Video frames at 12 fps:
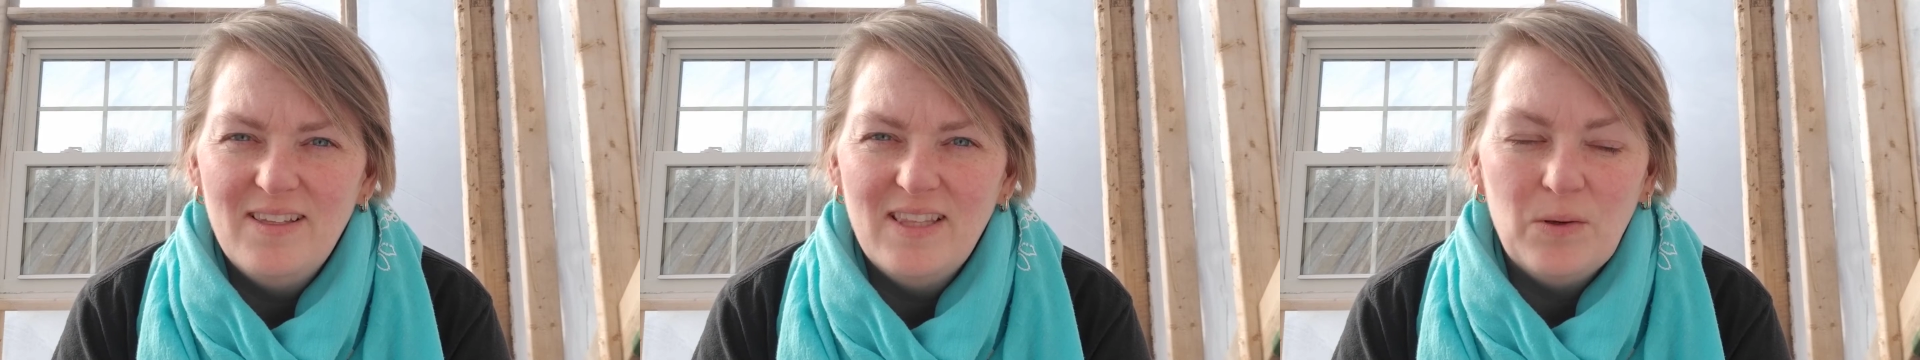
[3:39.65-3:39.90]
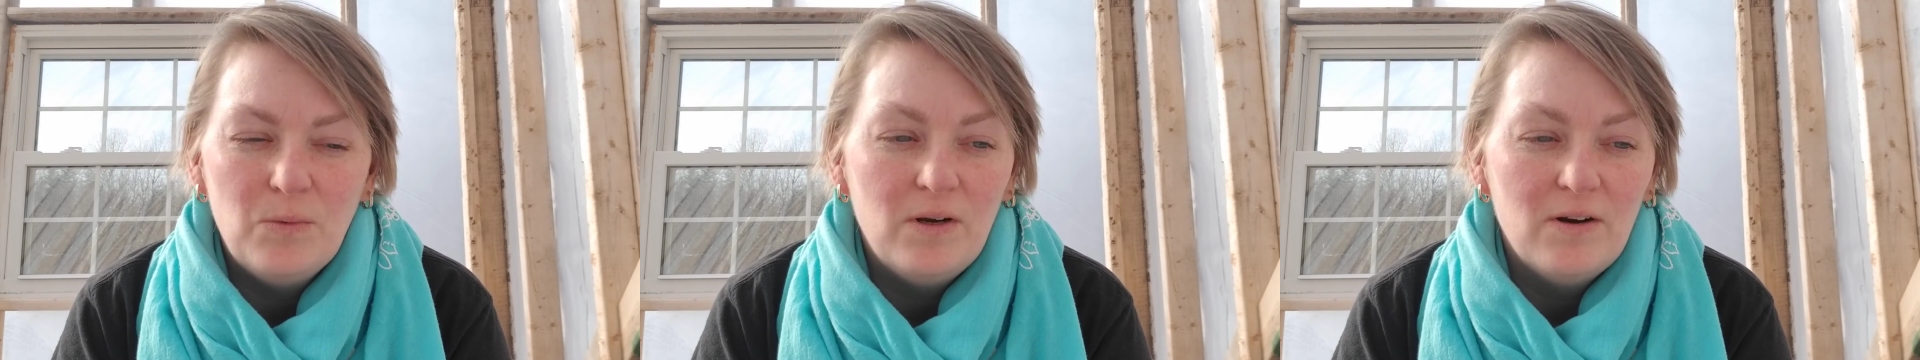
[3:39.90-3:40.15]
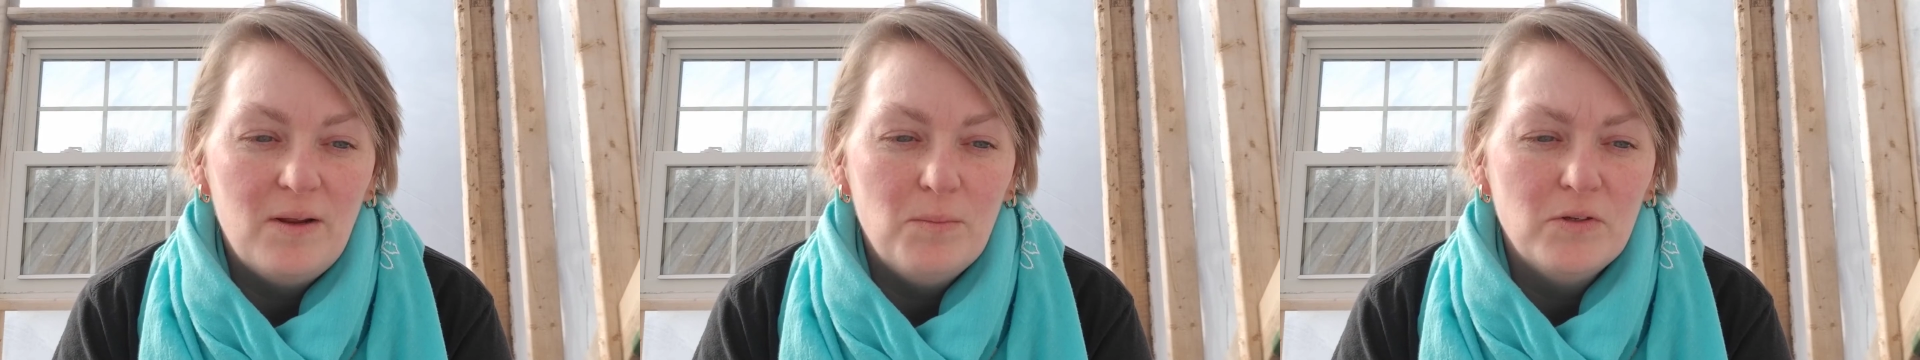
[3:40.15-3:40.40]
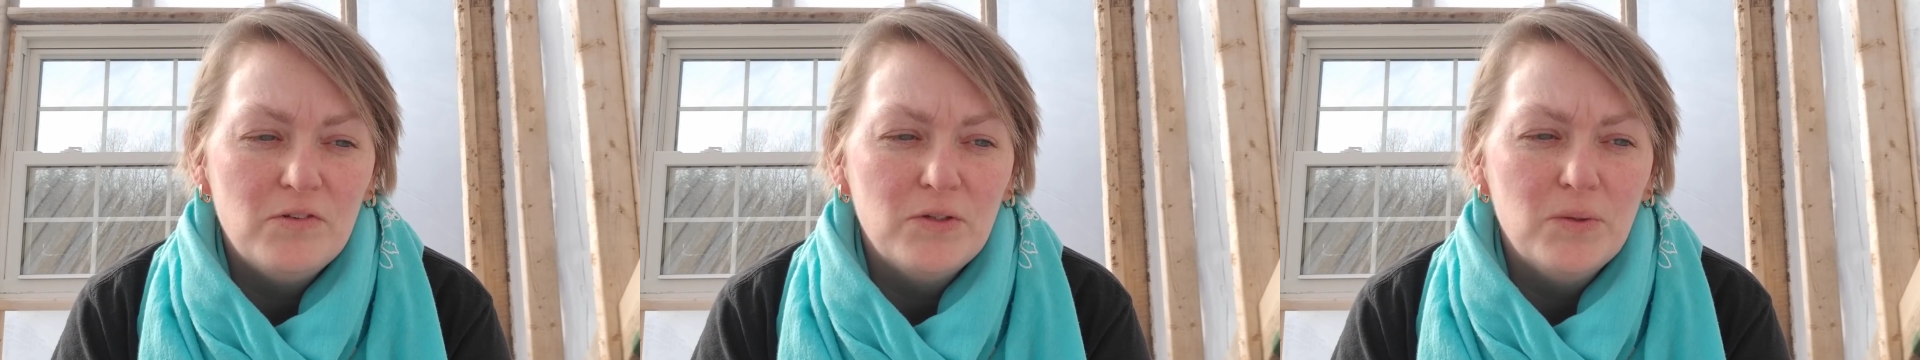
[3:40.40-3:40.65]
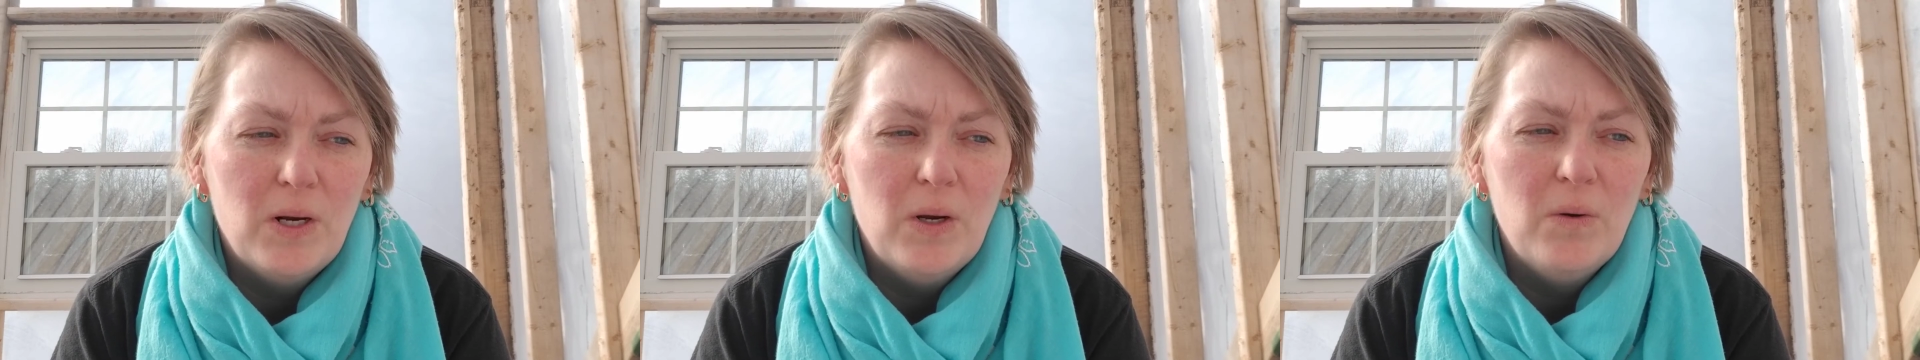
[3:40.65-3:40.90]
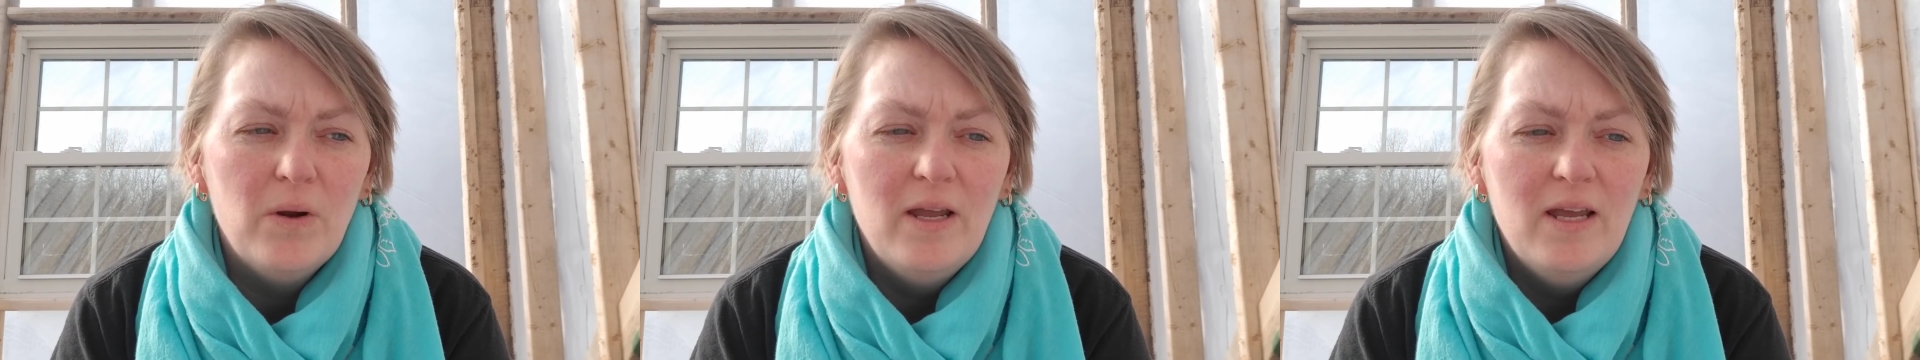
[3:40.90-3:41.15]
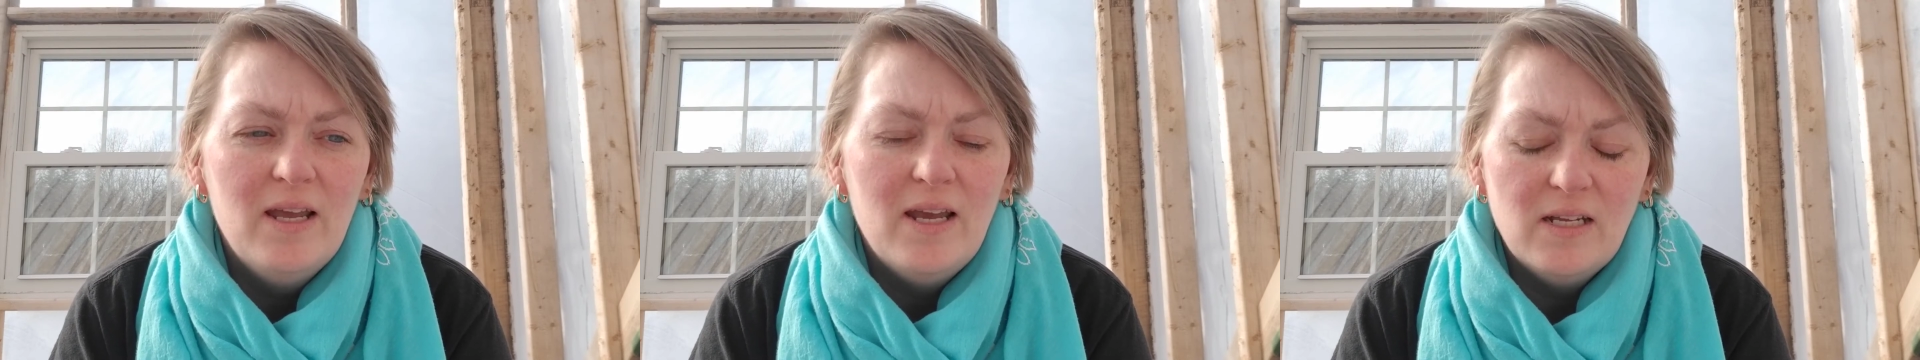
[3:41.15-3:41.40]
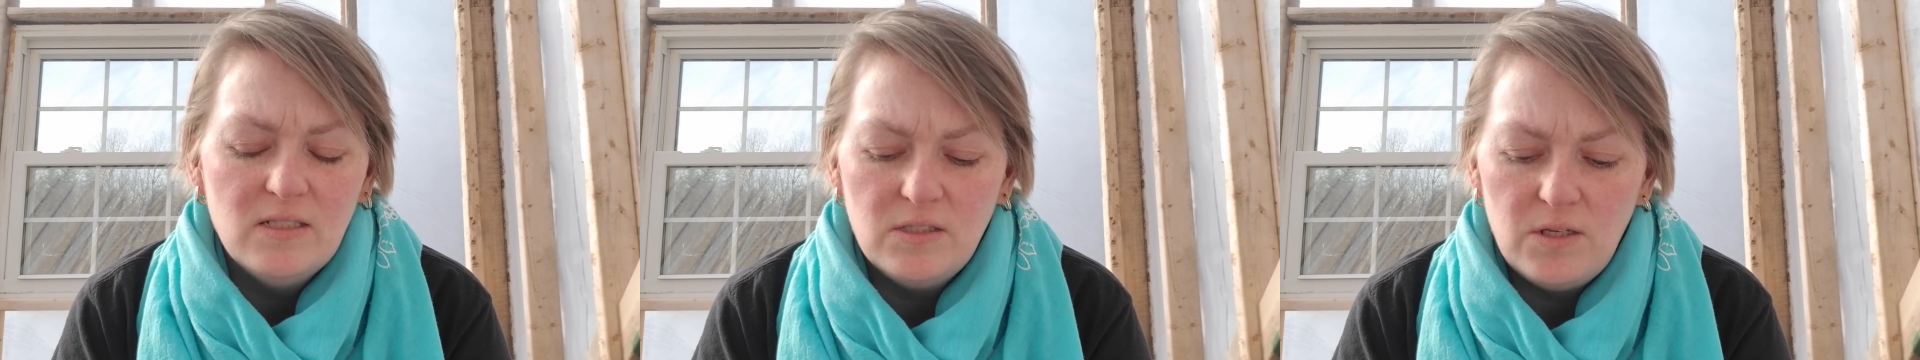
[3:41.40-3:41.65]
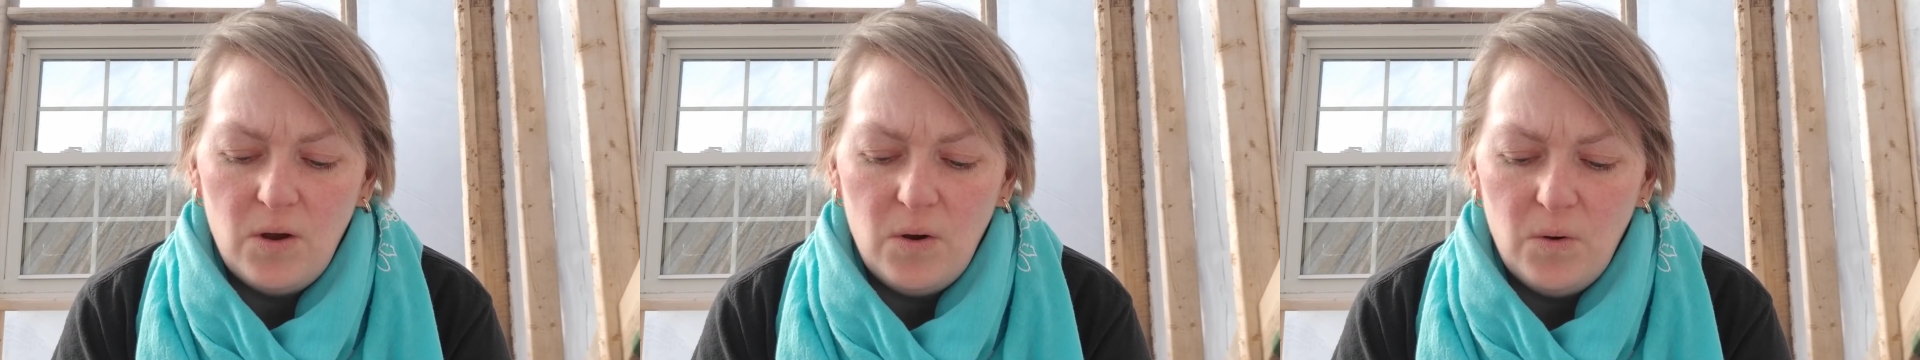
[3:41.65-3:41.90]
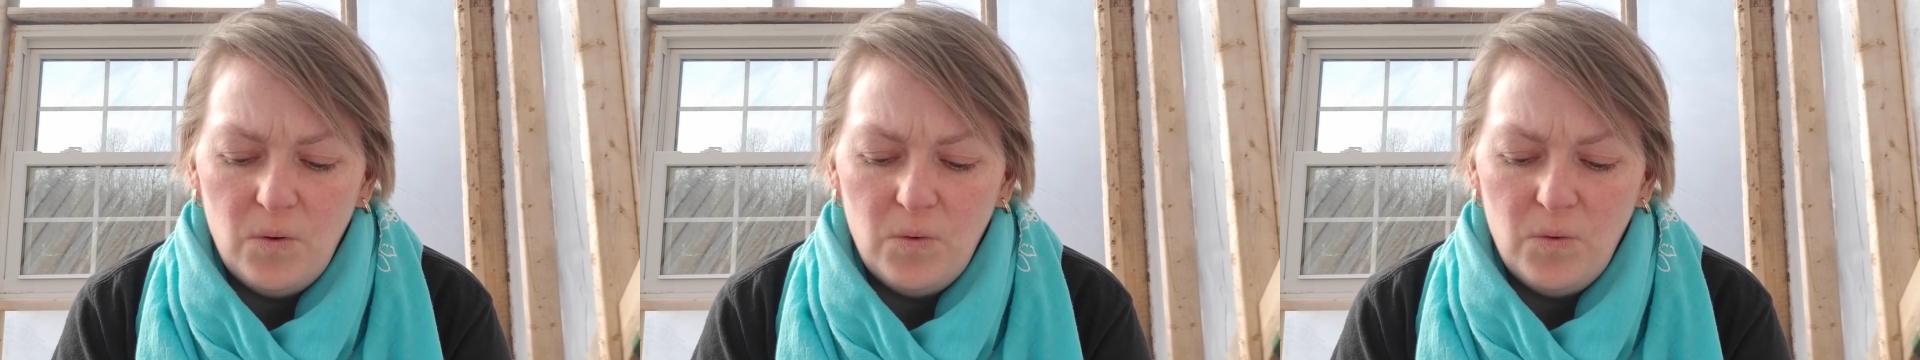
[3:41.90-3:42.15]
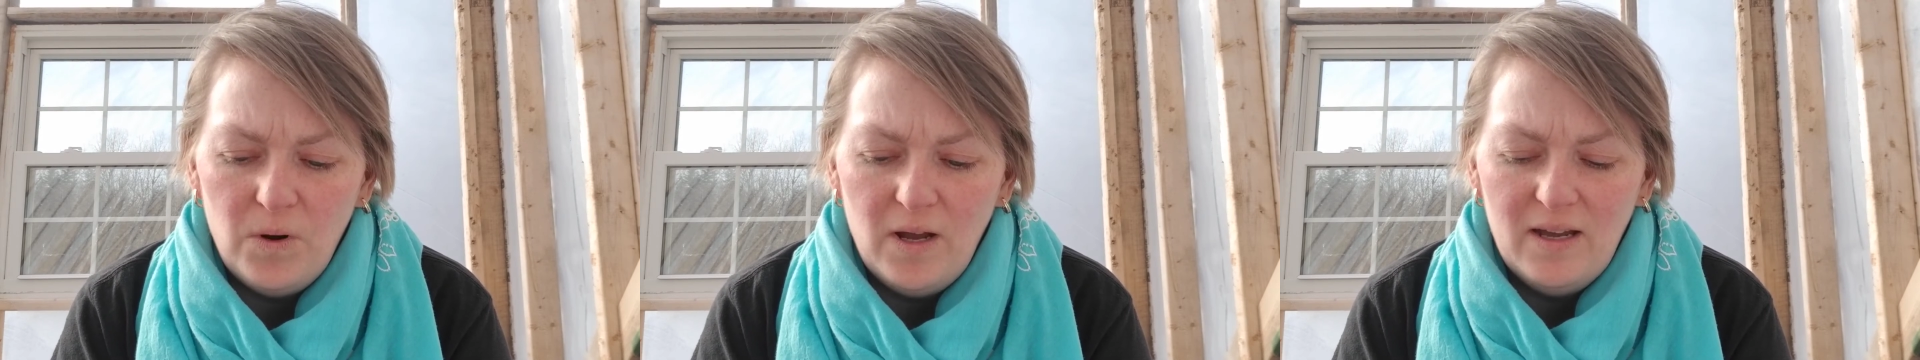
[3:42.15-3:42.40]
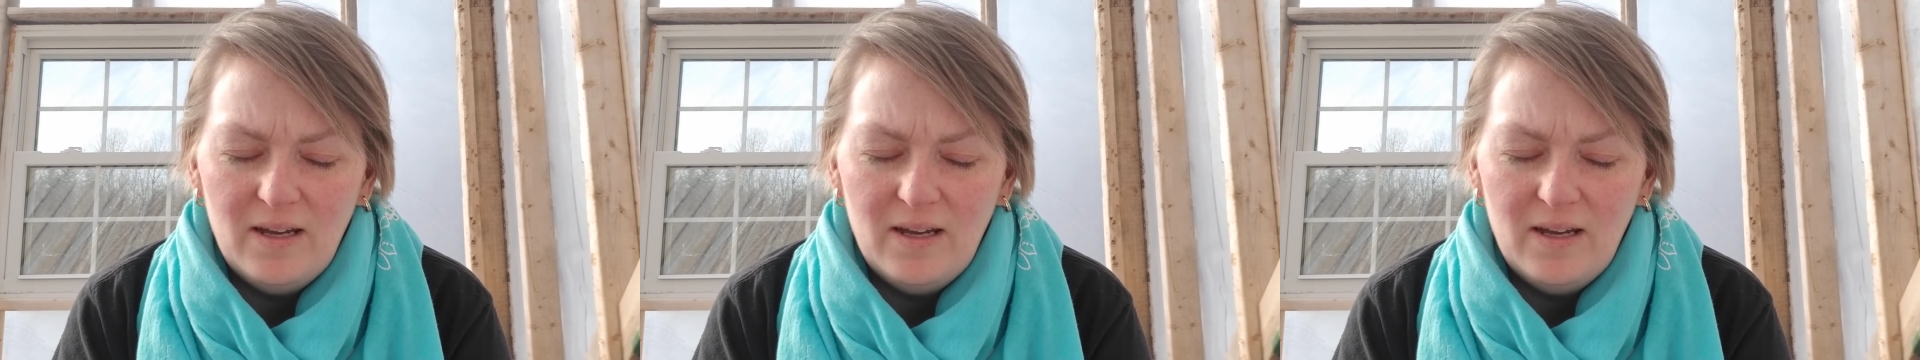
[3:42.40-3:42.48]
are able to grow. And so